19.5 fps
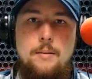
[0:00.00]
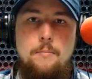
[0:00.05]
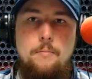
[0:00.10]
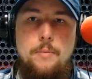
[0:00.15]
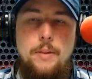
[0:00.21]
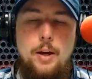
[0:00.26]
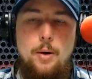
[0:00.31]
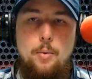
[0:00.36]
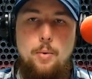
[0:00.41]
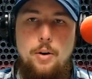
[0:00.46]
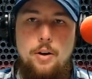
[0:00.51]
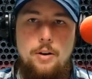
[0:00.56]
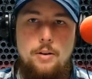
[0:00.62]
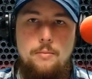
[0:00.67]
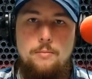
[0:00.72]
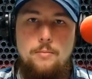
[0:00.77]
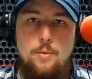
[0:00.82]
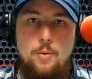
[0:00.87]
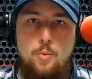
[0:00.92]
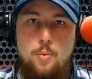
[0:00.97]
there were
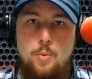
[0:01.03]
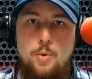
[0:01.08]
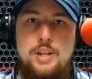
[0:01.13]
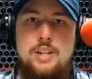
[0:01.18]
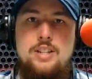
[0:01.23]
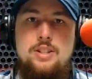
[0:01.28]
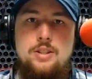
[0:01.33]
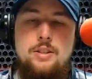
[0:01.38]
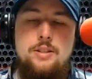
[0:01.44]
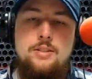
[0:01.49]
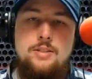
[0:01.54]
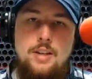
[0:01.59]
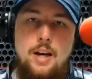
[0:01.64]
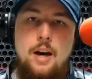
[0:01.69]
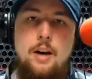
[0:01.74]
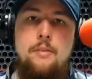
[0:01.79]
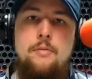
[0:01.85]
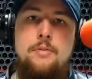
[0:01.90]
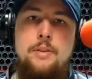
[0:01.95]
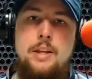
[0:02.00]
regions
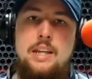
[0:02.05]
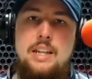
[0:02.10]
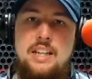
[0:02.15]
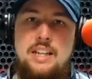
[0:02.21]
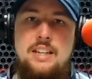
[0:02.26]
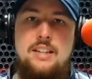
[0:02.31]
of the